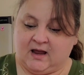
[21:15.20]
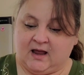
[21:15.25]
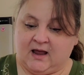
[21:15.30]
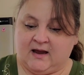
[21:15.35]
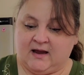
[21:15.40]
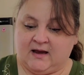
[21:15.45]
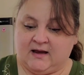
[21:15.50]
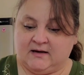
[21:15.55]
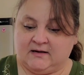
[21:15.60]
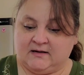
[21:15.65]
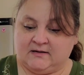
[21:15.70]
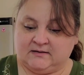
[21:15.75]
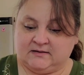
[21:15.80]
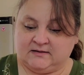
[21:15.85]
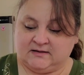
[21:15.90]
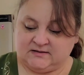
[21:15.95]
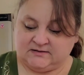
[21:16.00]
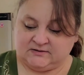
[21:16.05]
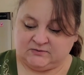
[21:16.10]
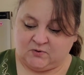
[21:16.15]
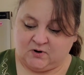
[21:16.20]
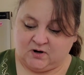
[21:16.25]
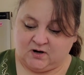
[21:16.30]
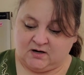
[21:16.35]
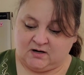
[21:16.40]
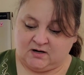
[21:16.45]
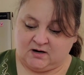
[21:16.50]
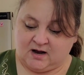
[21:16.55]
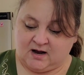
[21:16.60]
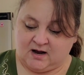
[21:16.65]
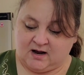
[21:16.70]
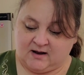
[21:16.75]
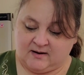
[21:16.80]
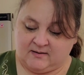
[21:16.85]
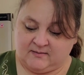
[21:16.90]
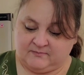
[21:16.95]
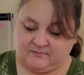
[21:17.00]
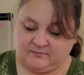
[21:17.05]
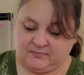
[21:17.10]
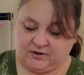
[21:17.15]
And this one
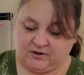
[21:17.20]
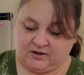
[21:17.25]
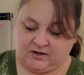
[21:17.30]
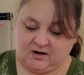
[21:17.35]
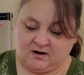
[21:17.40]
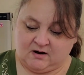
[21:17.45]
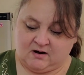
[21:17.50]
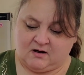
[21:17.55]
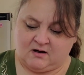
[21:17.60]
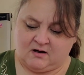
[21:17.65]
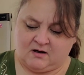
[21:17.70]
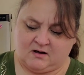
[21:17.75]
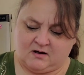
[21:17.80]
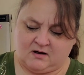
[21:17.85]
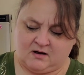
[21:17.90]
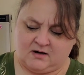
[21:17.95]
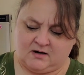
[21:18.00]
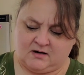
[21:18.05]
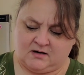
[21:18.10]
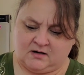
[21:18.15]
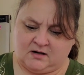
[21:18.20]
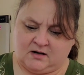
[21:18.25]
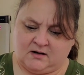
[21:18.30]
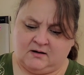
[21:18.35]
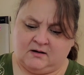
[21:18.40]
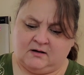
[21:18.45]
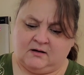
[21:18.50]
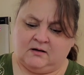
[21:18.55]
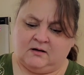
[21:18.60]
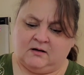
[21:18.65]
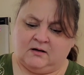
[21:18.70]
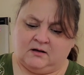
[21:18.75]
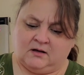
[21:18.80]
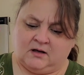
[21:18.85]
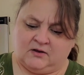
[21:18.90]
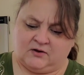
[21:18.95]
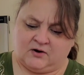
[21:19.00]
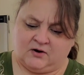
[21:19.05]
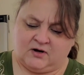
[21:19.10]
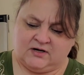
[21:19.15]
I'm putting on
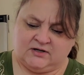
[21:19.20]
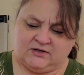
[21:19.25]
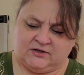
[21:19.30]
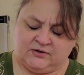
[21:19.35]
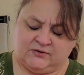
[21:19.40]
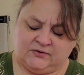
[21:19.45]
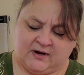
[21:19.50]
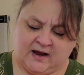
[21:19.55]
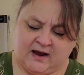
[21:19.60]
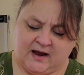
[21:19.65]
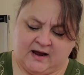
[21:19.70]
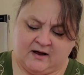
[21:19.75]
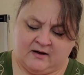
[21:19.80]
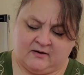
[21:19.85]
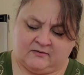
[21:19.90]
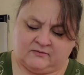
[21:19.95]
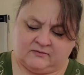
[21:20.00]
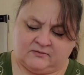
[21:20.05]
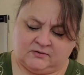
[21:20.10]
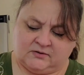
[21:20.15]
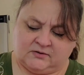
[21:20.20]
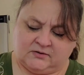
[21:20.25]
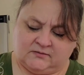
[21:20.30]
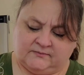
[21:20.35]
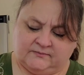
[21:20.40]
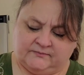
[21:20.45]
32 count